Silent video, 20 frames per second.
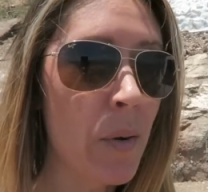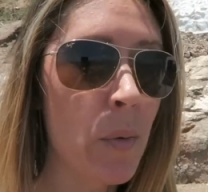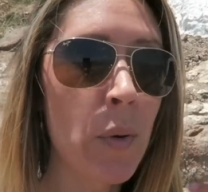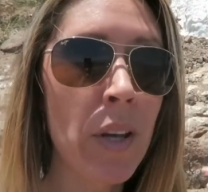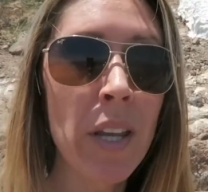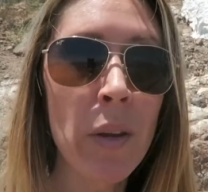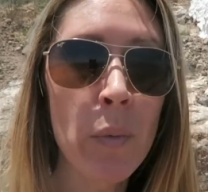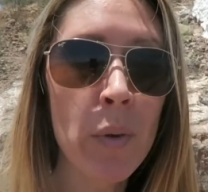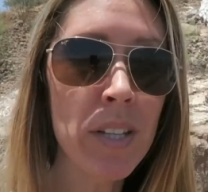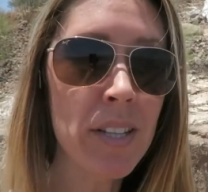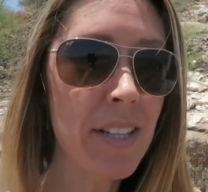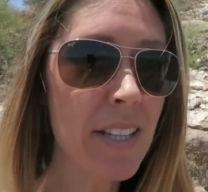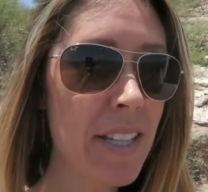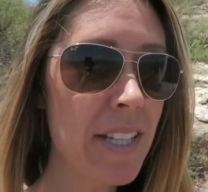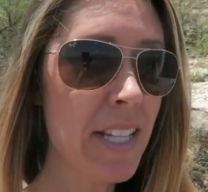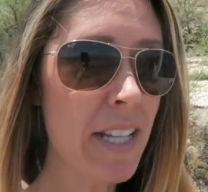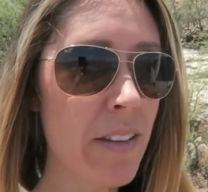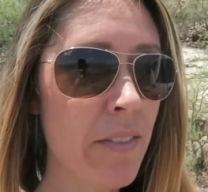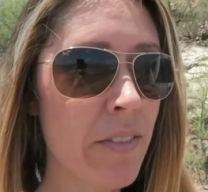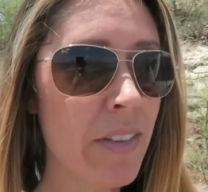We went to the
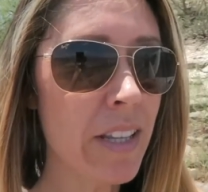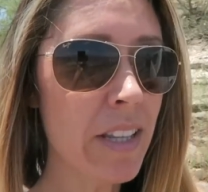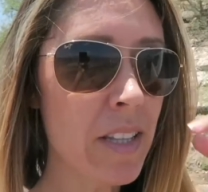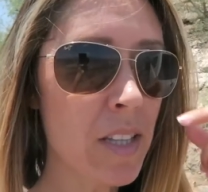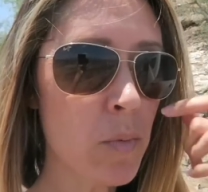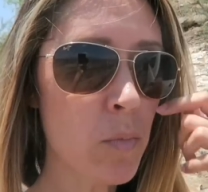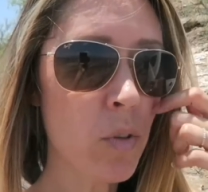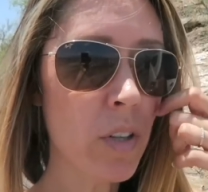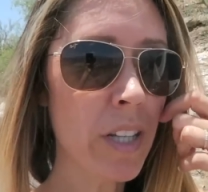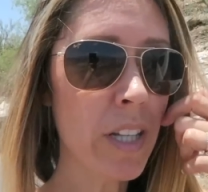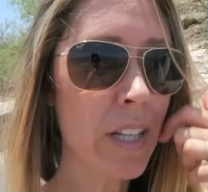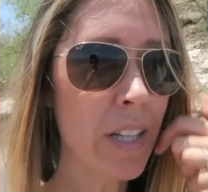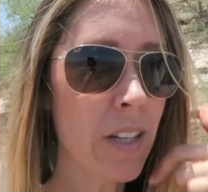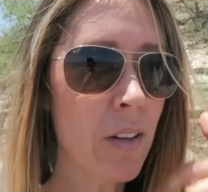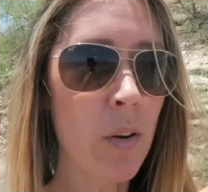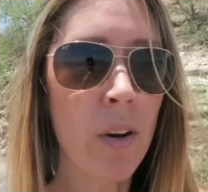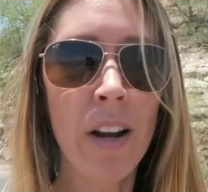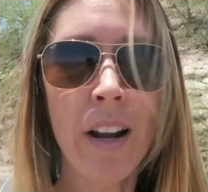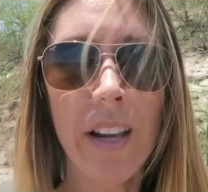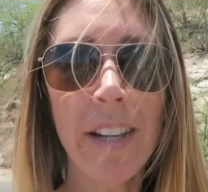DMV this morning,
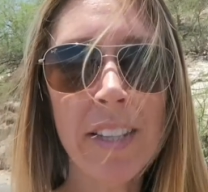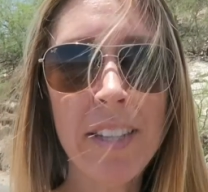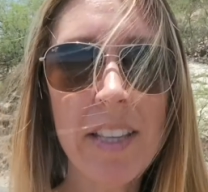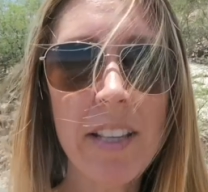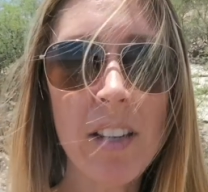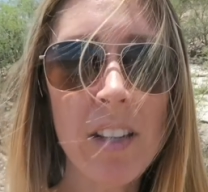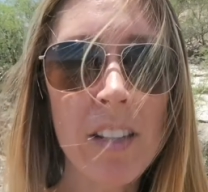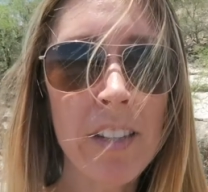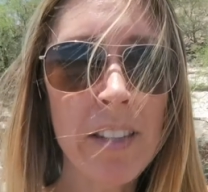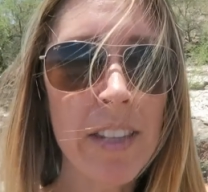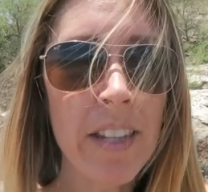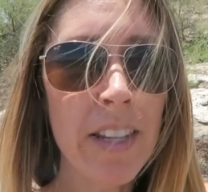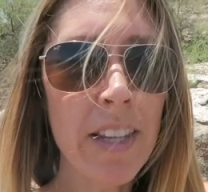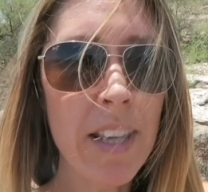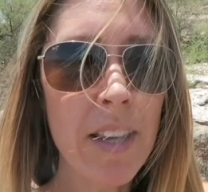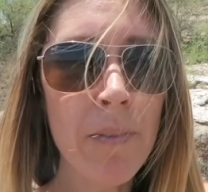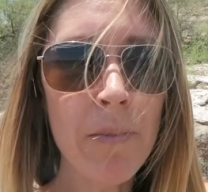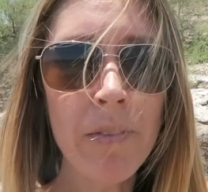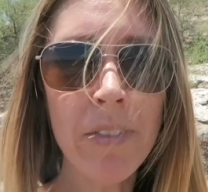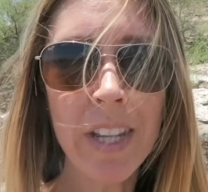or I guess they call it the
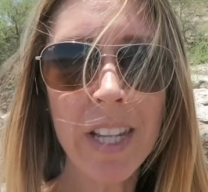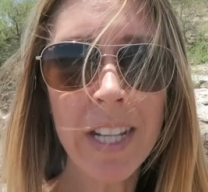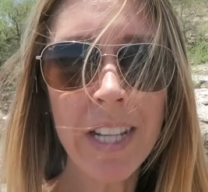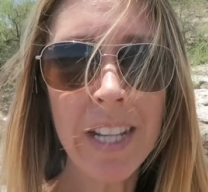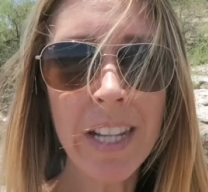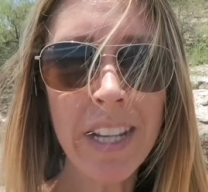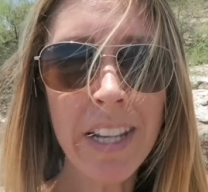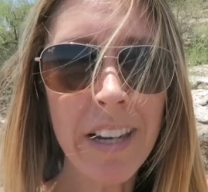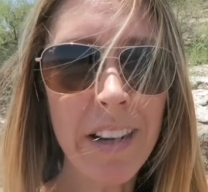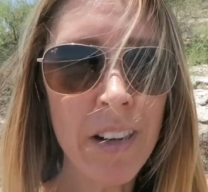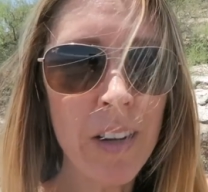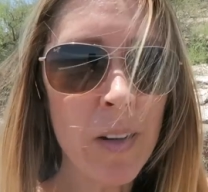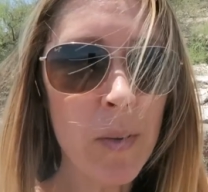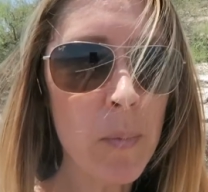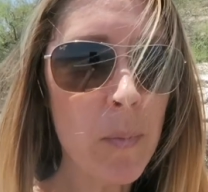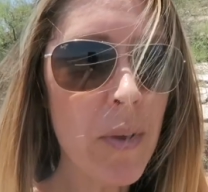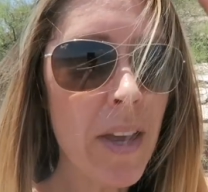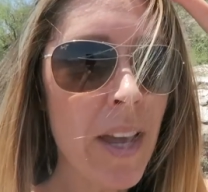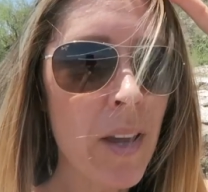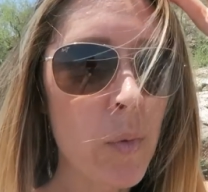MVD here,
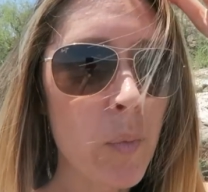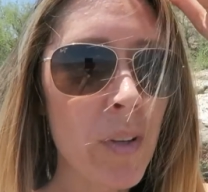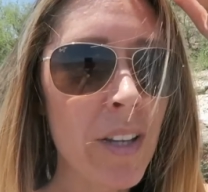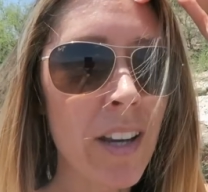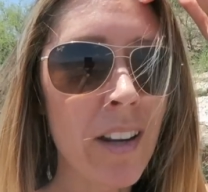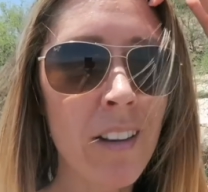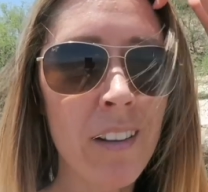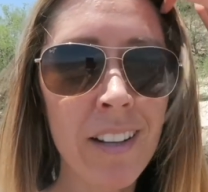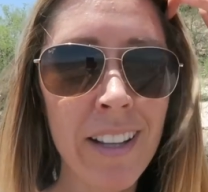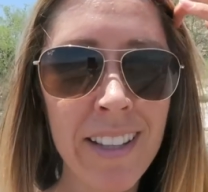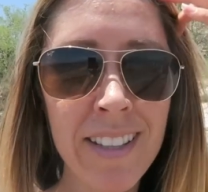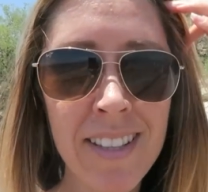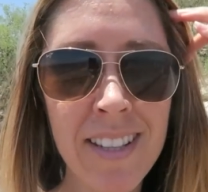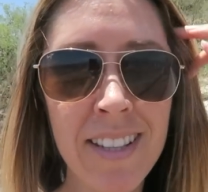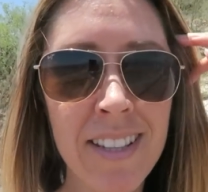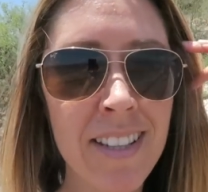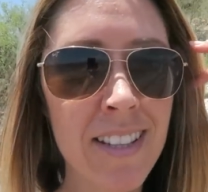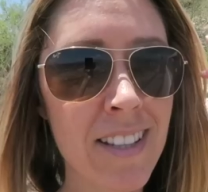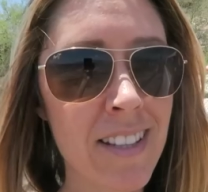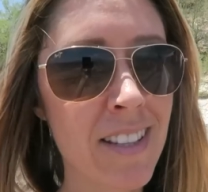and we got our
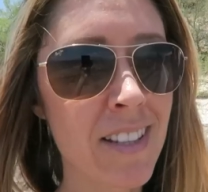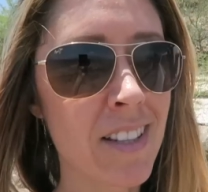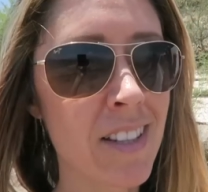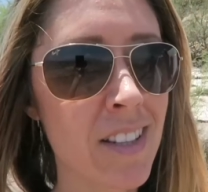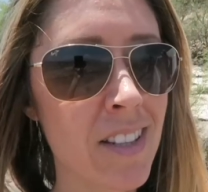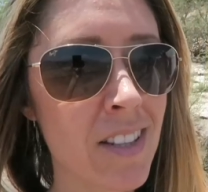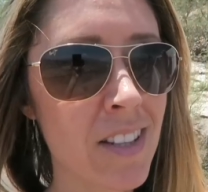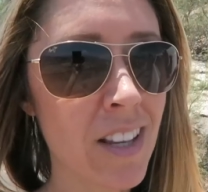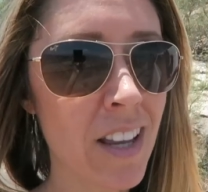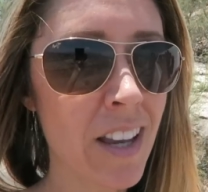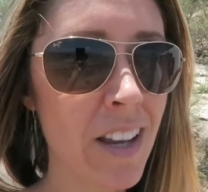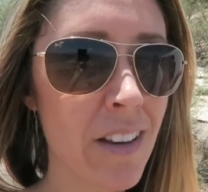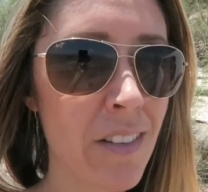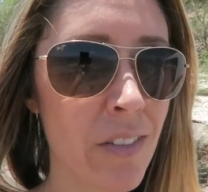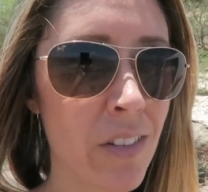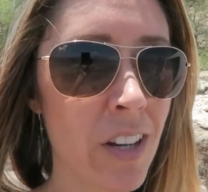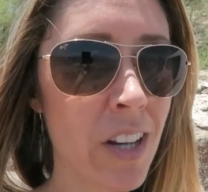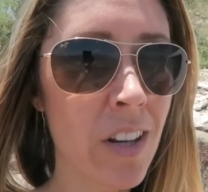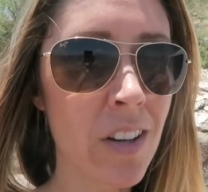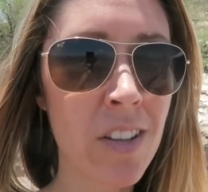licenses
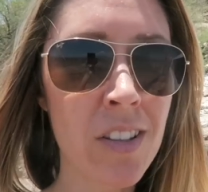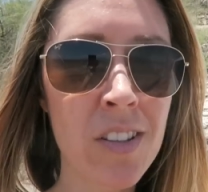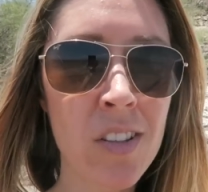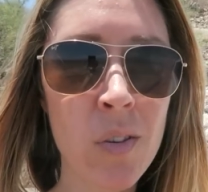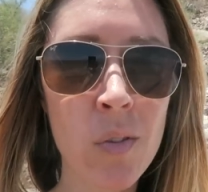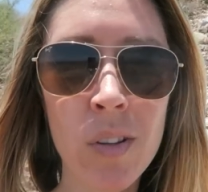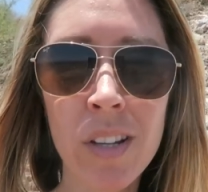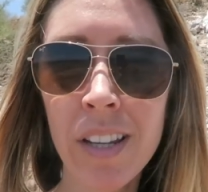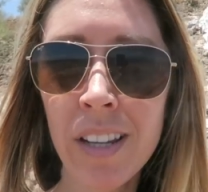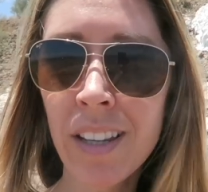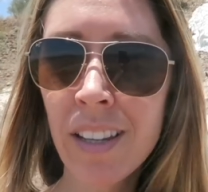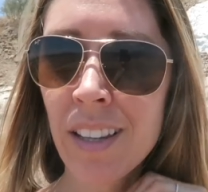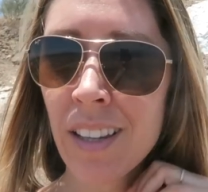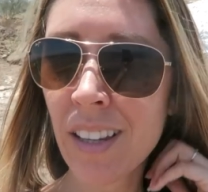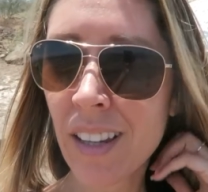for Arizona.